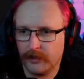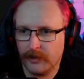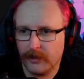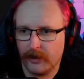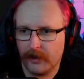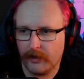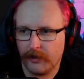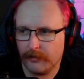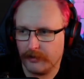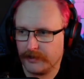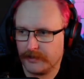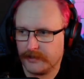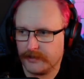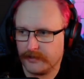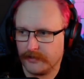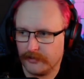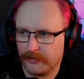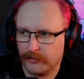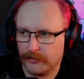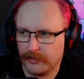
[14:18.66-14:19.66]
I would
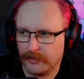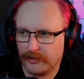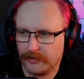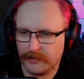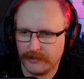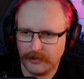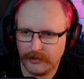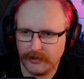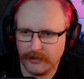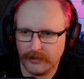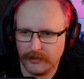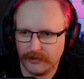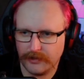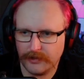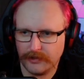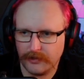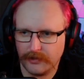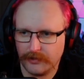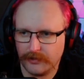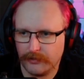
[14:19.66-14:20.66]
assume, so those
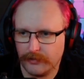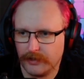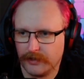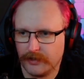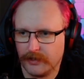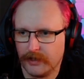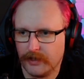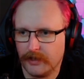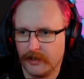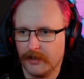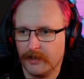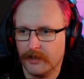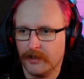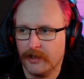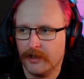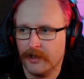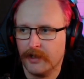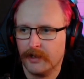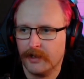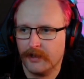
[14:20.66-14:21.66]
will work together.
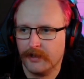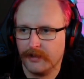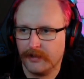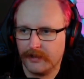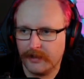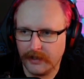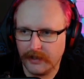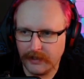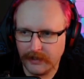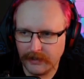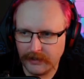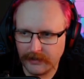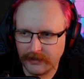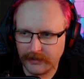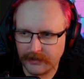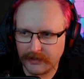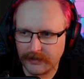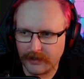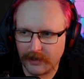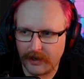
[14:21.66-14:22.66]

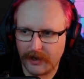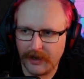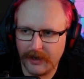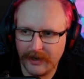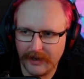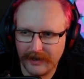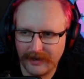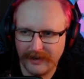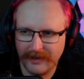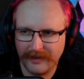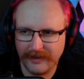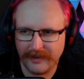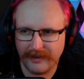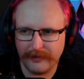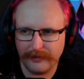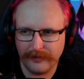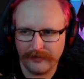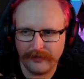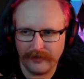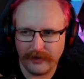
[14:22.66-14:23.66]
These are going to
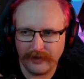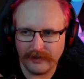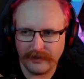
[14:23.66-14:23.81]
be fun.